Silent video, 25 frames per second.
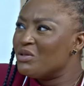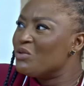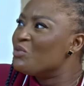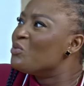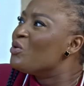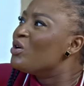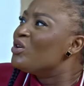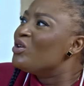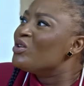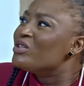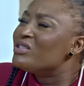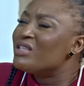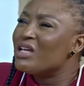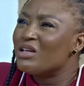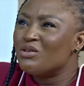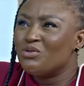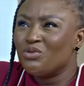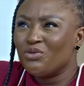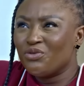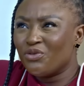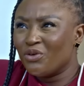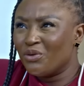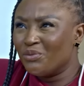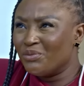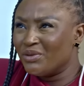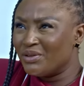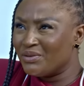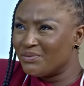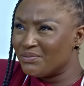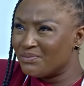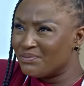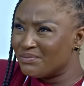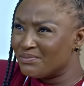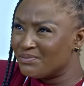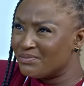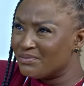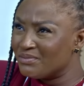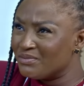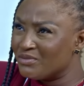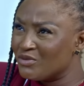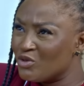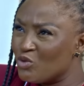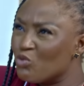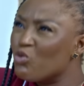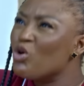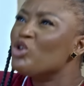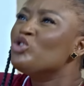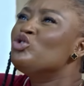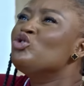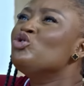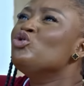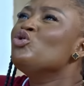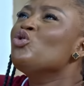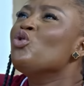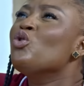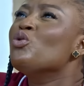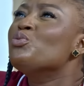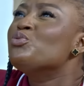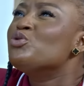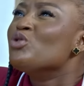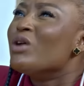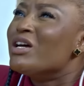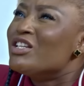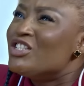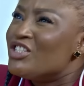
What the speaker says: me, what does that do for me? What do you hope to